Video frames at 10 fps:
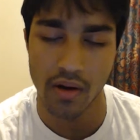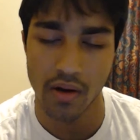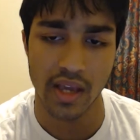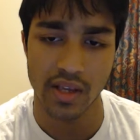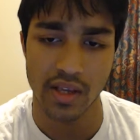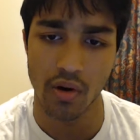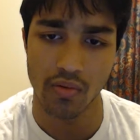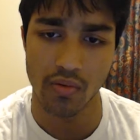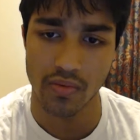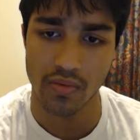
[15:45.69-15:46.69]
Okay,
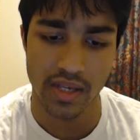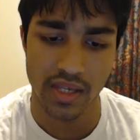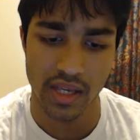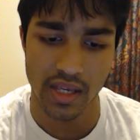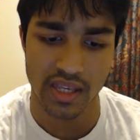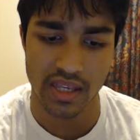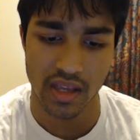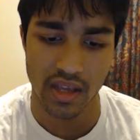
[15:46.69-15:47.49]
so this is